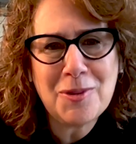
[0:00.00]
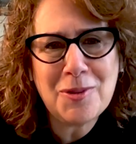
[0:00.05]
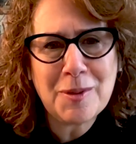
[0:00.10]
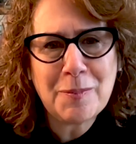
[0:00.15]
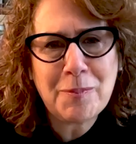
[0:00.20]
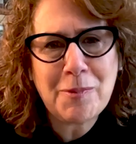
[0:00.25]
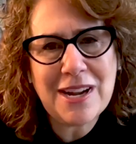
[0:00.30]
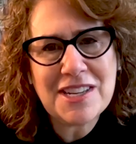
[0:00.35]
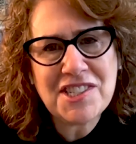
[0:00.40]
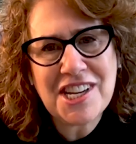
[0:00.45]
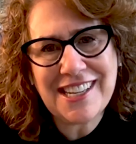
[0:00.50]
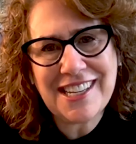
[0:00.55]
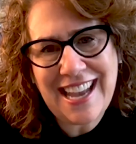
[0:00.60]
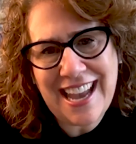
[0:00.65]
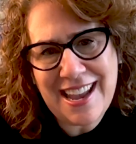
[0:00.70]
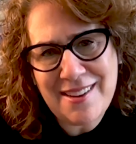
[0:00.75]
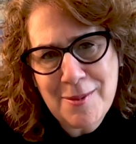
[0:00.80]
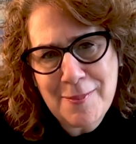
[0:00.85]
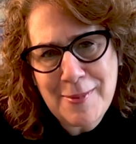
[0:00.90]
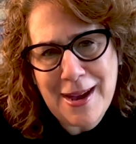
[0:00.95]
the project
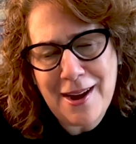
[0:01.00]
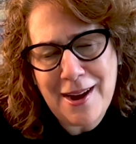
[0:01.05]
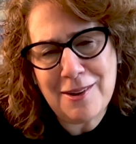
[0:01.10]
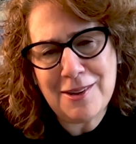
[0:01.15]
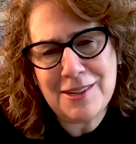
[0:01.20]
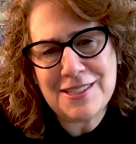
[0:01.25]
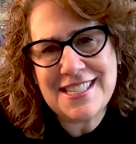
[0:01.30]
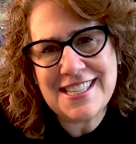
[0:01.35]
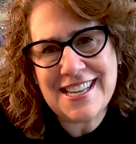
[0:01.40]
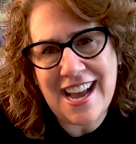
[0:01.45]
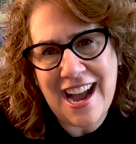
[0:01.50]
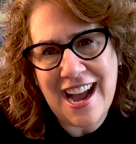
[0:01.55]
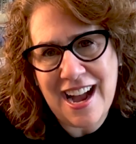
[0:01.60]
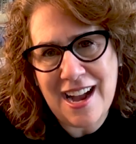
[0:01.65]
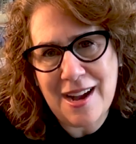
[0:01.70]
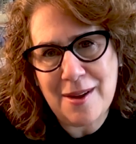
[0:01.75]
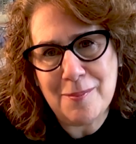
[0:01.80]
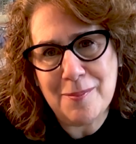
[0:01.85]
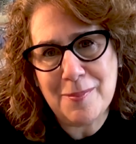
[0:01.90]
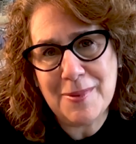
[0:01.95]
came about
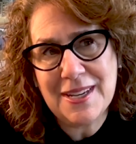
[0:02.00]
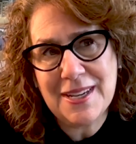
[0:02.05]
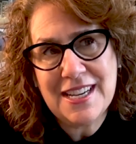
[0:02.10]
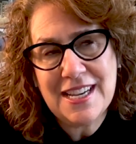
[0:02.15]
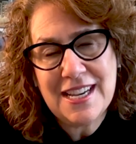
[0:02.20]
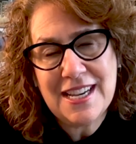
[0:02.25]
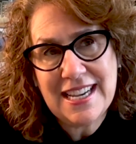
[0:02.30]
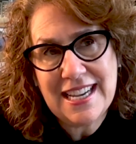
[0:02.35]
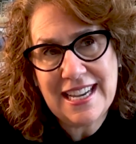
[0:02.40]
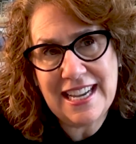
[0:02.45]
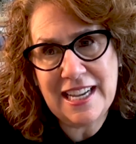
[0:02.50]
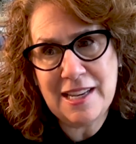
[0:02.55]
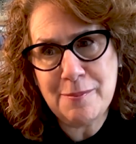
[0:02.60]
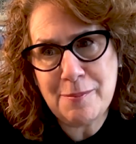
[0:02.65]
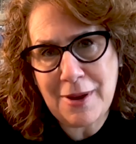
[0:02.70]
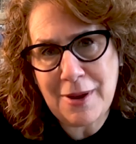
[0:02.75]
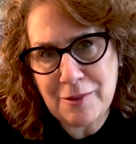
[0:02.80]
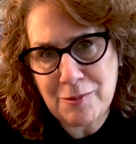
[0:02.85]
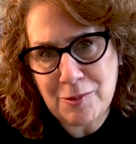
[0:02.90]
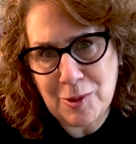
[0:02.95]
in
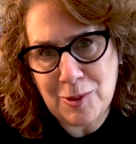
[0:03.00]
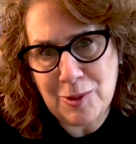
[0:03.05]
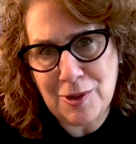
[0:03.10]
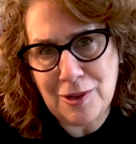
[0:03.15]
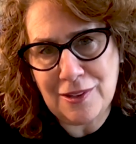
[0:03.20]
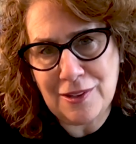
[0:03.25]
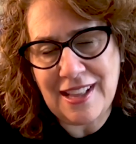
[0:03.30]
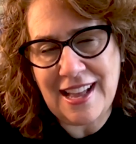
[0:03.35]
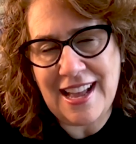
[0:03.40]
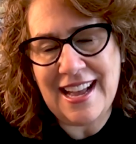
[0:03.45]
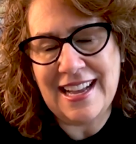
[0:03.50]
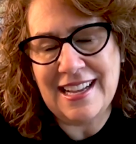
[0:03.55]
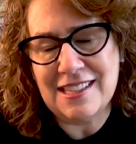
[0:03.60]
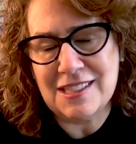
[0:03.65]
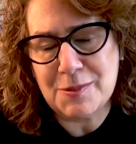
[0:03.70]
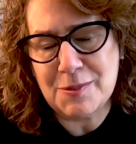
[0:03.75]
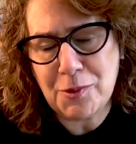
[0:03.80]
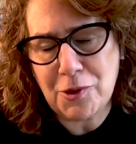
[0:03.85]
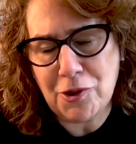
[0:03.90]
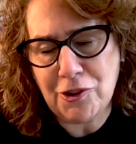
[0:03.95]
my role
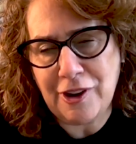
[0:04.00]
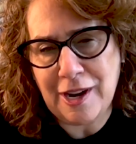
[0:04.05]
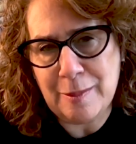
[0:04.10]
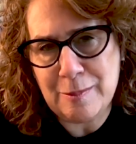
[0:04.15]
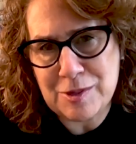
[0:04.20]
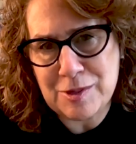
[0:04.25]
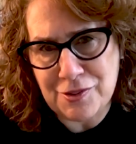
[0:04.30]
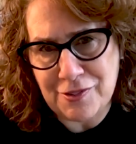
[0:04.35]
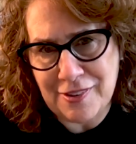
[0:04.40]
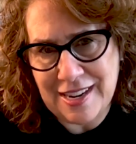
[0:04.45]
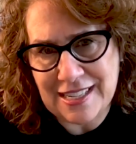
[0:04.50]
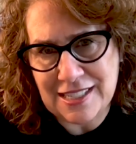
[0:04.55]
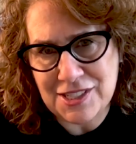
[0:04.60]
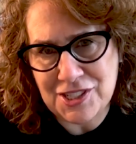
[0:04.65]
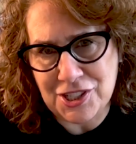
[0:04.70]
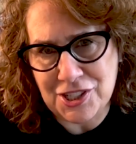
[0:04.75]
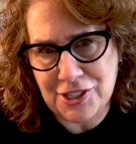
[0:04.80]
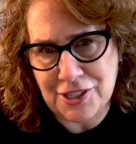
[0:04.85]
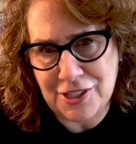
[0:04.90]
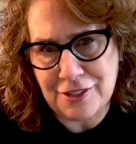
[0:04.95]
as program
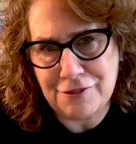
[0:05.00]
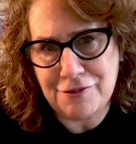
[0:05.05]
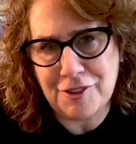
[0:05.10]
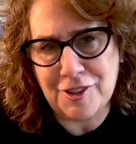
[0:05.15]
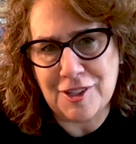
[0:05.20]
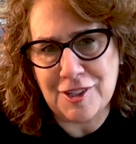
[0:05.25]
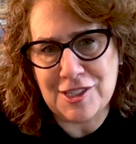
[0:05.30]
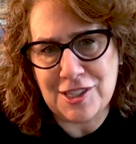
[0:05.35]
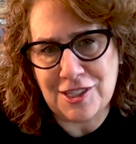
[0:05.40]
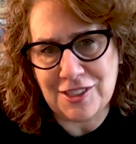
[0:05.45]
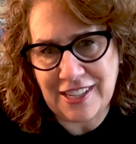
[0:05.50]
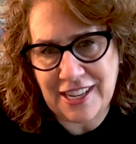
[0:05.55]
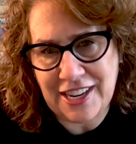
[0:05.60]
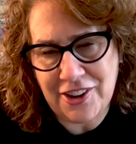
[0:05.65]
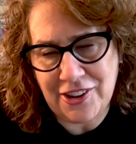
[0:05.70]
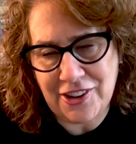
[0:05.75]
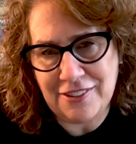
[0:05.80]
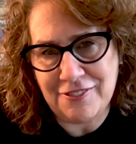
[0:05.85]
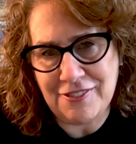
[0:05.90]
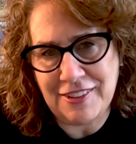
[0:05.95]
director for adult
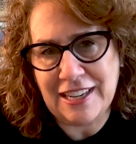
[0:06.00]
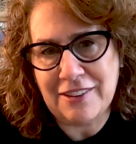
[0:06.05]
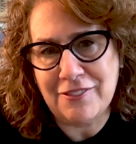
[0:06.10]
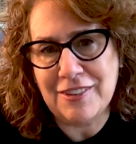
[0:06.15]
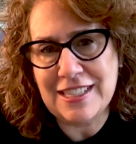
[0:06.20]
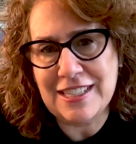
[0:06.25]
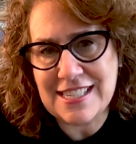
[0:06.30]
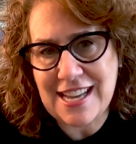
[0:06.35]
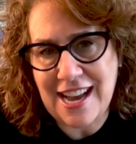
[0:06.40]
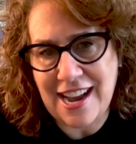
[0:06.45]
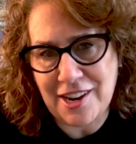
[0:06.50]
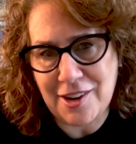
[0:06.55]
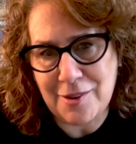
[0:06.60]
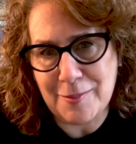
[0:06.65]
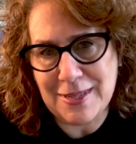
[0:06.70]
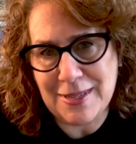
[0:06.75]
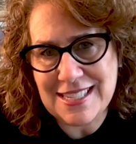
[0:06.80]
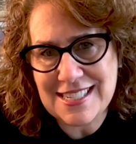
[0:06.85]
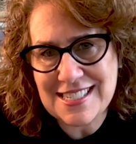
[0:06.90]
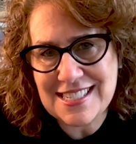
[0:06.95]
caregiving and
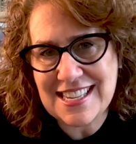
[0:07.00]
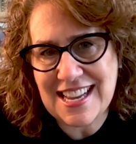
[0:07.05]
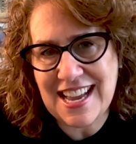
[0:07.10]
retirement